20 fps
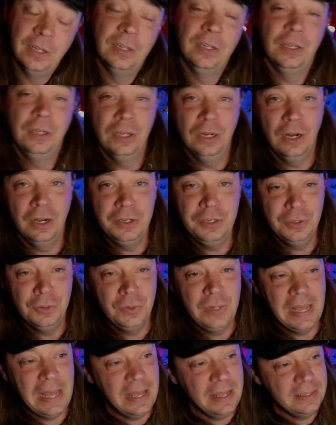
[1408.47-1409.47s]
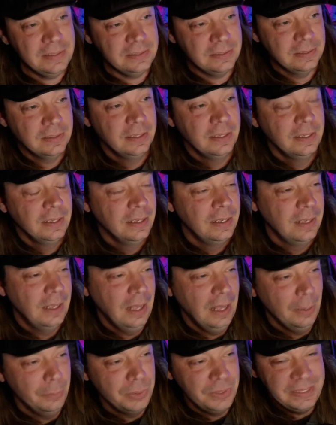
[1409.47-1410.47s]
good on you guys.
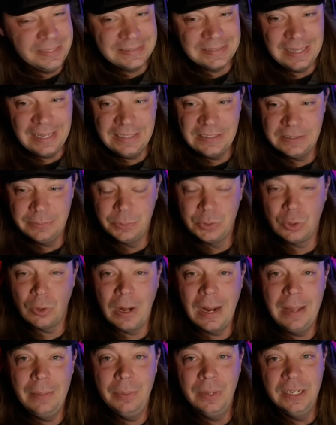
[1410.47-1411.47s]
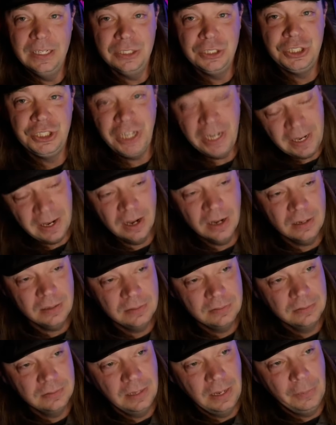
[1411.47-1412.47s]
Please like, subscribe, and share.
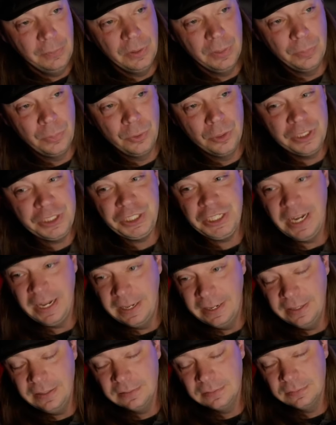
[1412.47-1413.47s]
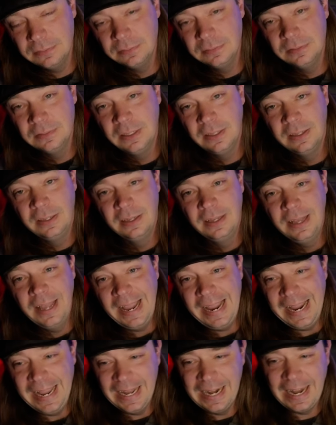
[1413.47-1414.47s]
I would appreciate it.
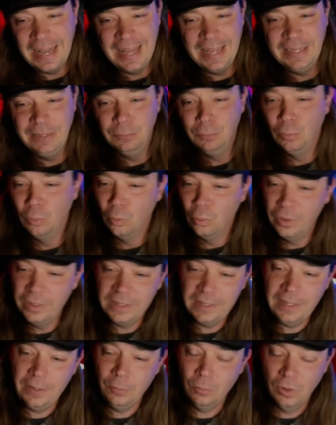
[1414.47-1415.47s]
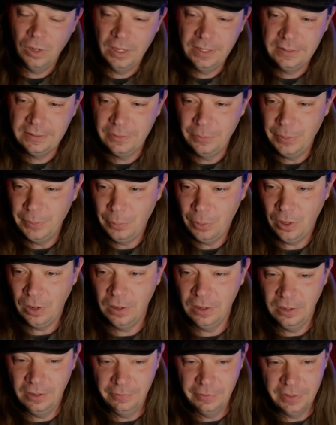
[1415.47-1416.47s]
And I really want to be
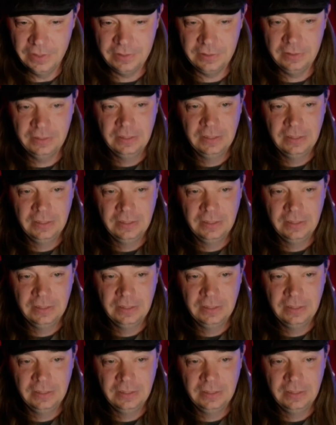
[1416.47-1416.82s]
part of this